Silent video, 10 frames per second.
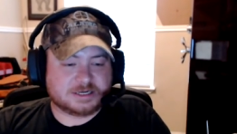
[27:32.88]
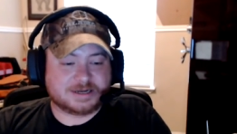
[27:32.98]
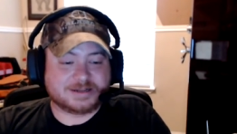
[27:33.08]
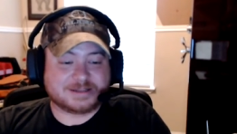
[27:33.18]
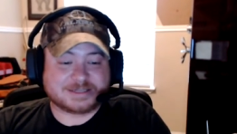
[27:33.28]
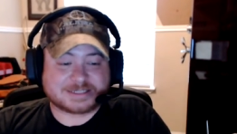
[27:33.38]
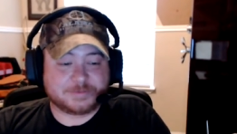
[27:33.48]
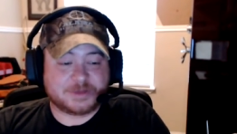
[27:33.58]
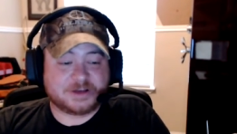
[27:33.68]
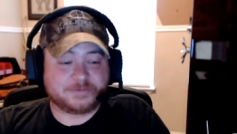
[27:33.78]
gun listed
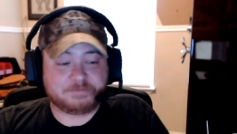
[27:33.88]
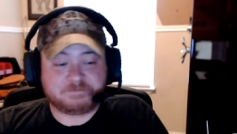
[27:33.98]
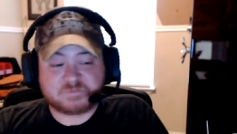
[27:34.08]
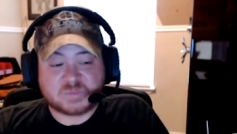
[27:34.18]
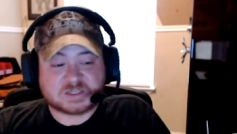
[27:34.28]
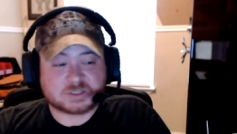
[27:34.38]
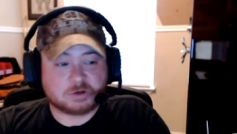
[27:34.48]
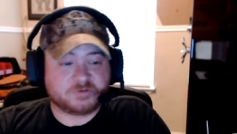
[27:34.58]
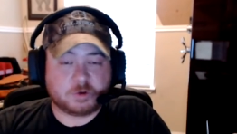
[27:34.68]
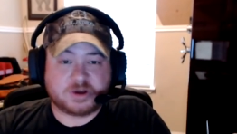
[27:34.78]
above. So
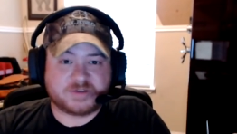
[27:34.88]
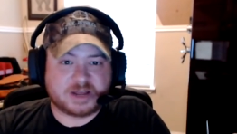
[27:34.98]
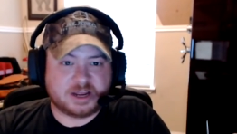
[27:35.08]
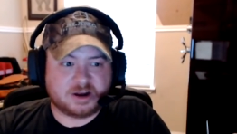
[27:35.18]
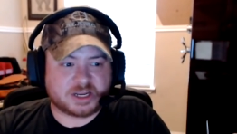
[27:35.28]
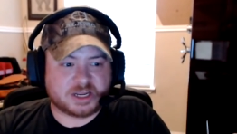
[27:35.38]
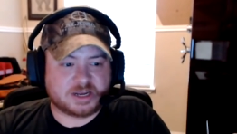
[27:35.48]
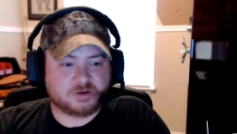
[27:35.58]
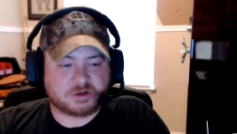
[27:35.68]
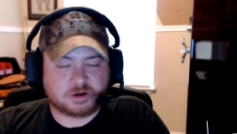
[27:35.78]
if you have an AR
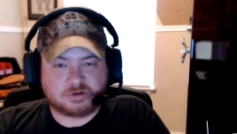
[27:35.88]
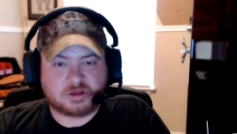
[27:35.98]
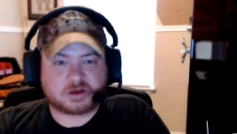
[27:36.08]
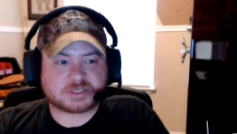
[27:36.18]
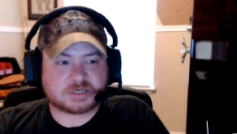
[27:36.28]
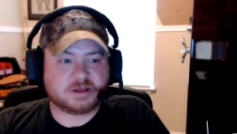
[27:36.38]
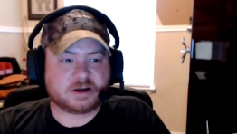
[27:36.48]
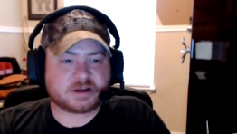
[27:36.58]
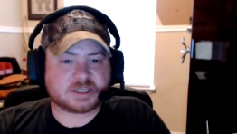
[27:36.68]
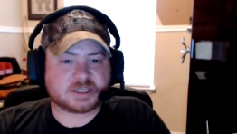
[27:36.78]
kit, you can no longer sell
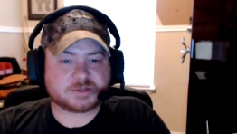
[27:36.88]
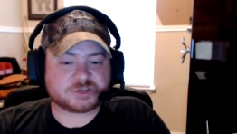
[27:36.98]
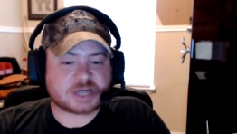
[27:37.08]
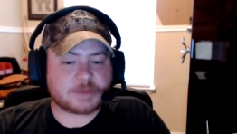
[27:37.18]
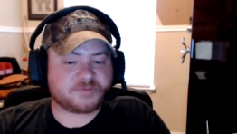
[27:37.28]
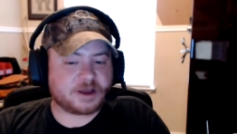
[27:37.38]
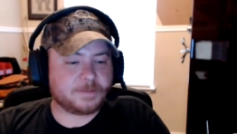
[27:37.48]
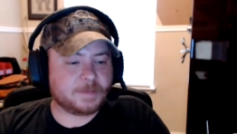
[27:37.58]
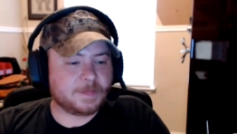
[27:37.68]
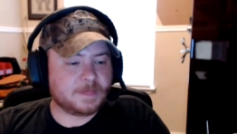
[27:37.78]
AR kits through Shopify.
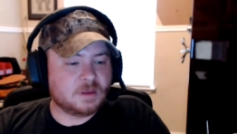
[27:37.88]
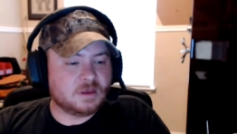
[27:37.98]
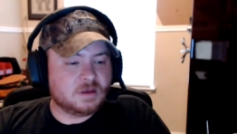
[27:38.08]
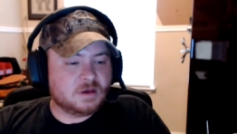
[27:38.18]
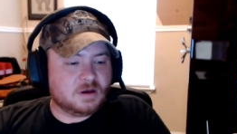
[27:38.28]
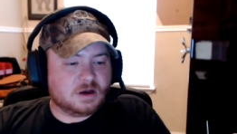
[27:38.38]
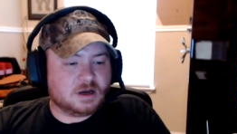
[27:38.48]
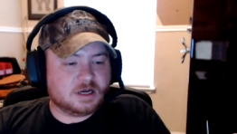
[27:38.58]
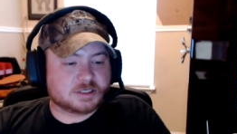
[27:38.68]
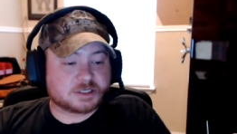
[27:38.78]

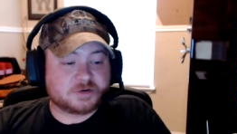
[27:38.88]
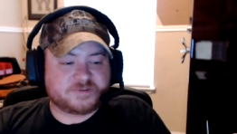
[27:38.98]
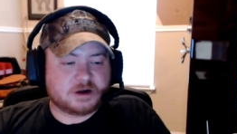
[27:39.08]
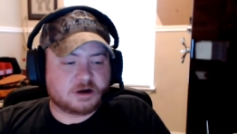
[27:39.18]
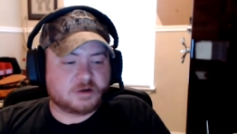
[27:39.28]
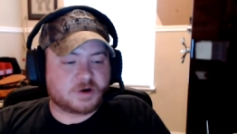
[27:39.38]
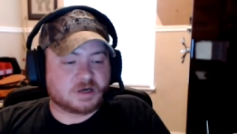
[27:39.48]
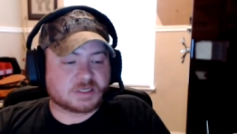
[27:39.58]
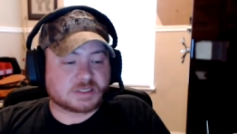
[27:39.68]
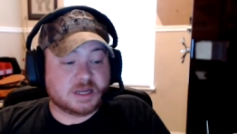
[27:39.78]
Uh, certain firearm
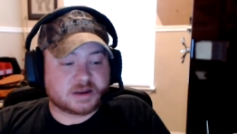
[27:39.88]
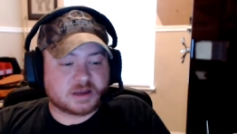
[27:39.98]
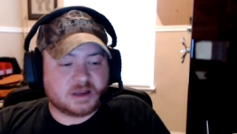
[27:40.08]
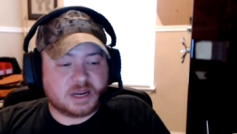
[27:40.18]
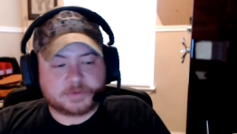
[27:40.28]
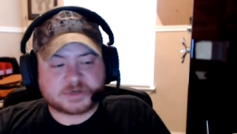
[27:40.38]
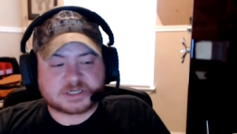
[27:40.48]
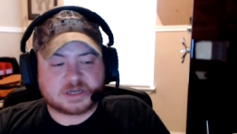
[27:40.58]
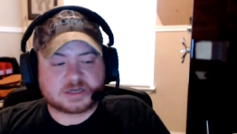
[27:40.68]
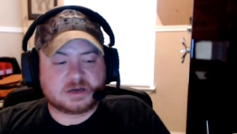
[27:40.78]
parts like
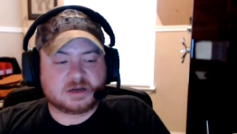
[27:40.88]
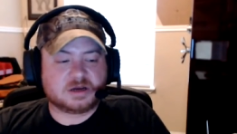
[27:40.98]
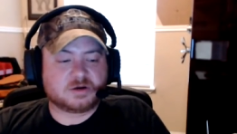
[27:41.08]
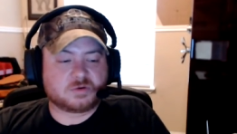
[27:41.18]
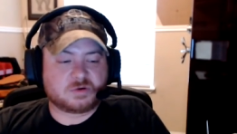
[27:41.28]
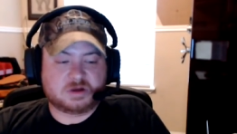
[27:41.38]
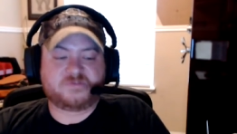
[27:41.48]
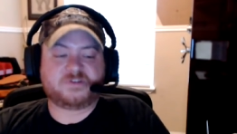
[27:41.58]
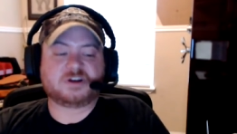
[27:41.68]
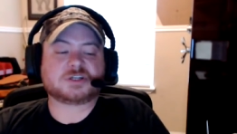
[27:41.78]
80% uh, uh, or
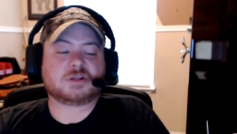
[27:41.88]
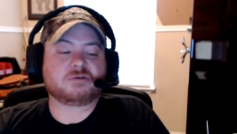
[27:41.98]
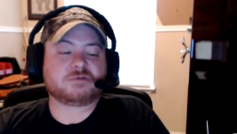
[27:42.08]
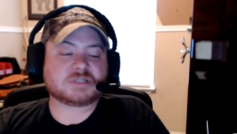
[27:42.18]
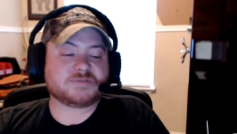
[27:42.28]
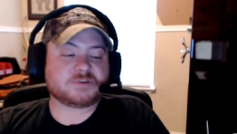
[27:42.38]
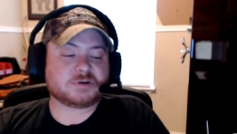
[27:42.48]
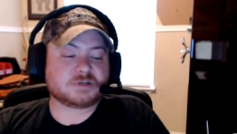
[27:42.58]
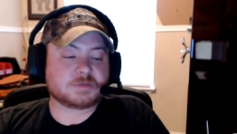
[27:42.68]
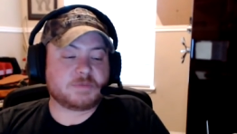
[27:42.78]
unfinished lower
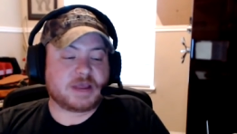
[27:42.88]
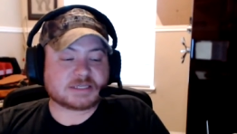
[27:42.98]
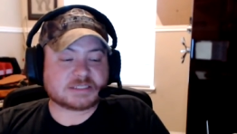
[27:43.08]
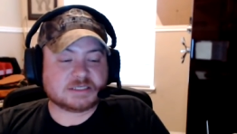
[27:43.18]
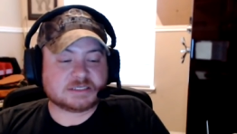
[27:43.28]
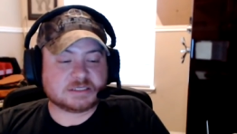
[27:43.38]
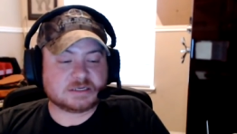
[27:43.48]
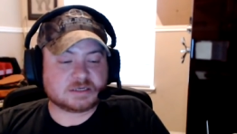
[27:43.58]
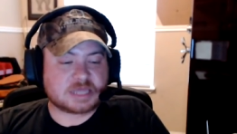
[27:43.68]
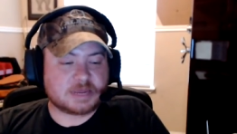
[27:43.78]
receivers, magazine
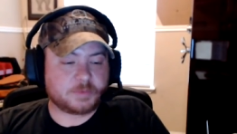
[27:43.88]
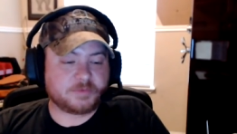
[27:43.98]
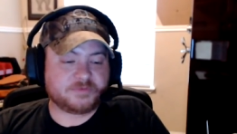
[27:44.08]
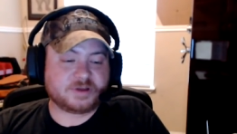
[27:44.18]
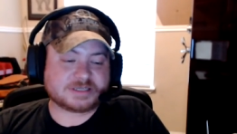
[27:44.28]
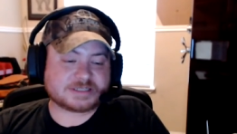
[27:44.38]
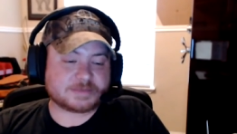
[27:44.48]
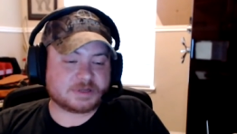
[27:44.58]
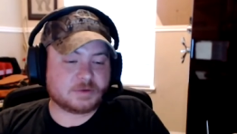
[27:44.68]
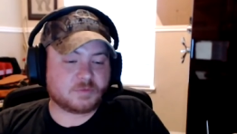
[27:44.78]
capable of
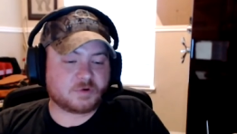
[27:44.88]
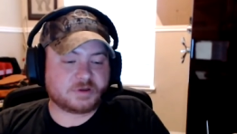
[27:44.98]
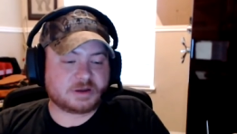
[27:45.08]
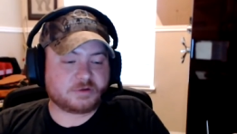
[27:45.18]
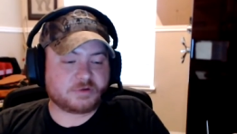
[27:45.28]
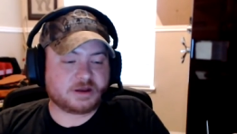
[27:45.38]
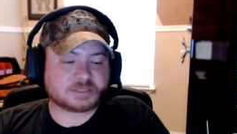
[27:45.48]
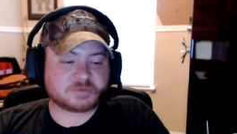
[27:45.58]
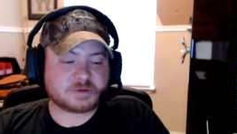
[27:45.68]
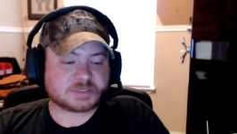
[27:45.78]
accepting more than 10
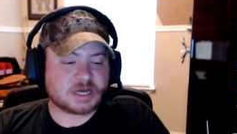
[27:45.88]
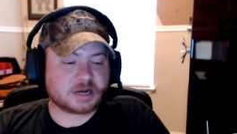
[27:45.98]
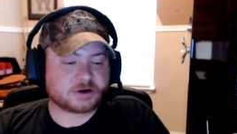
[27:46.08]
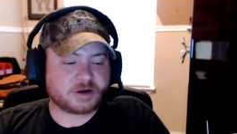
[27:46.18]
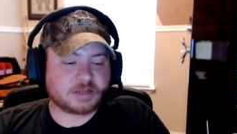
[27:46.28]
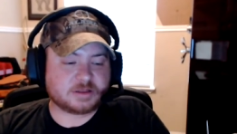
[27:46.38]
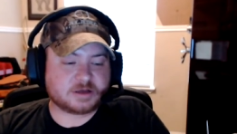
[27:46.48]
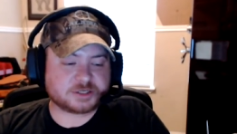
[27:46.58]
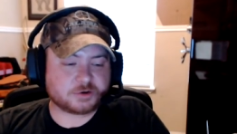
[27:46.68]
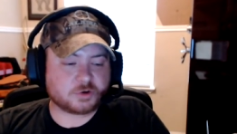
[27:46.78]
rounds, bump stock, grenade
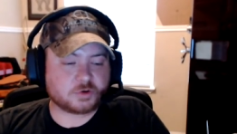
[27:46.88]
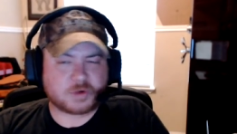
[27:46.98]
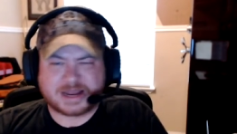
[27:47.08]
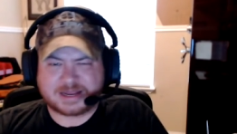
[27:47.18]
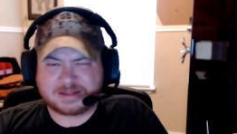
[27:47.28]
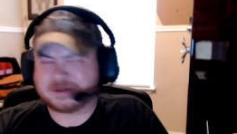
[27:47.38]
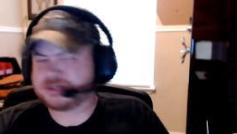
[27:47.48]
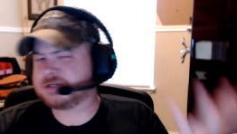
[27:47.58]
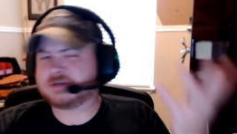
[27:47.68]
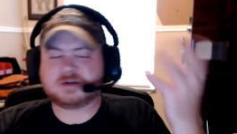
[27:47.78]
launcher, or rocket launcher.